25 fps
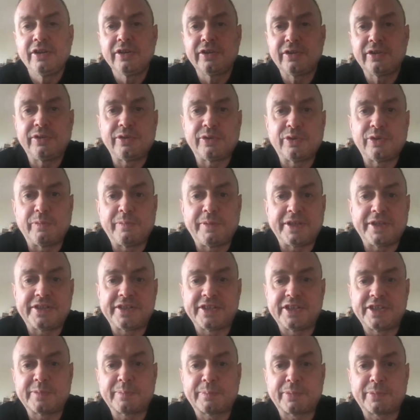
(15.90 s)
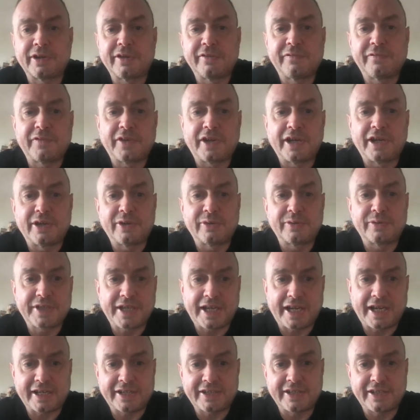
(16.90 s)
Google Business Profile
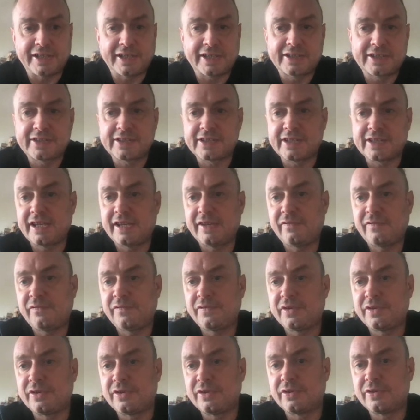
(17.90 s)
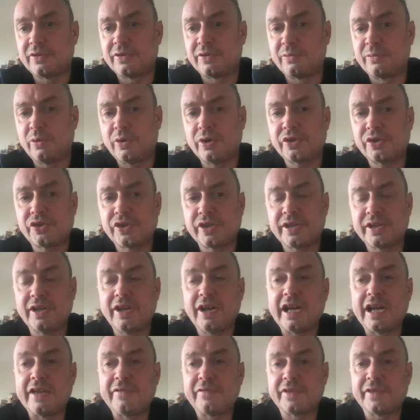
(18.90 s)
tactics. If you are watching
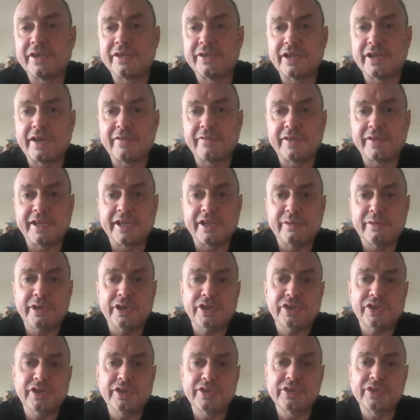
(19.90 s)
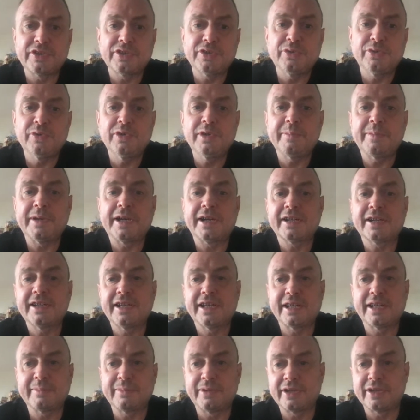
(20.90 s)
live and you have any questions at all about
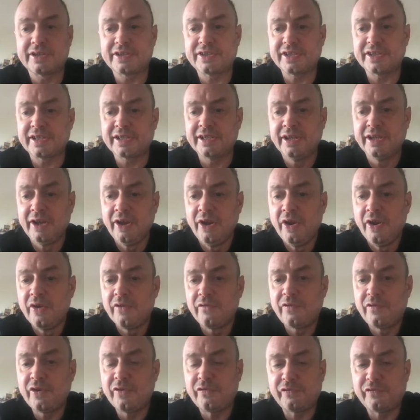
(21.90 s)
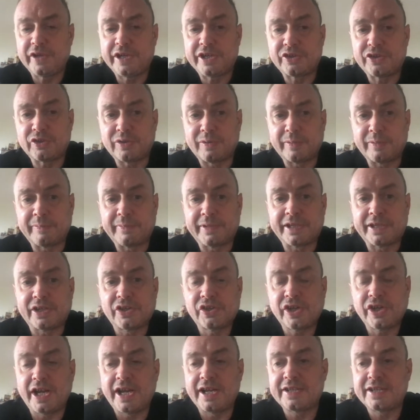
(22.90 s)
clinic marketing, feel free to drop them in the
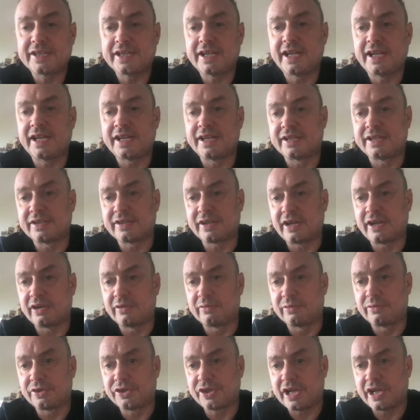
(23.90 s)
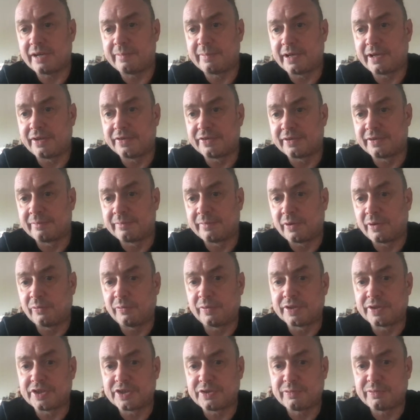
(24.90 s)
chat and I will chat about them
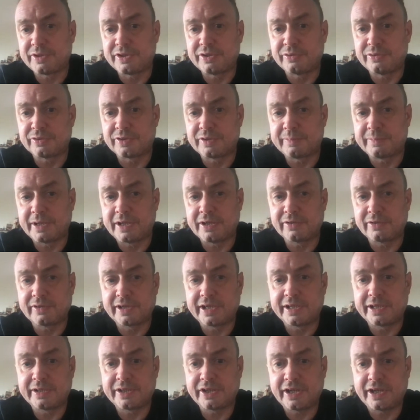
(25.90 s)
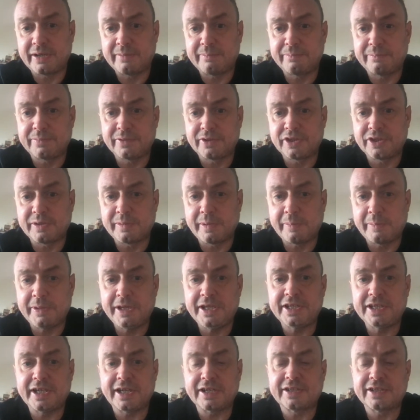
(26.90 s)
once we're talked about grey hat
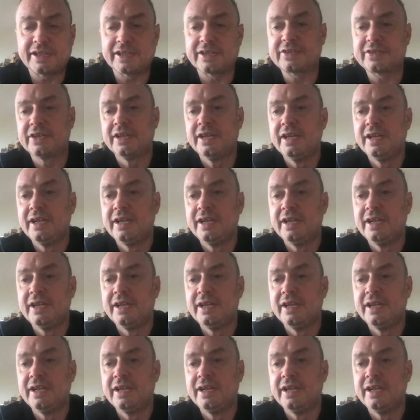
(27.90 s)
GBP tactics.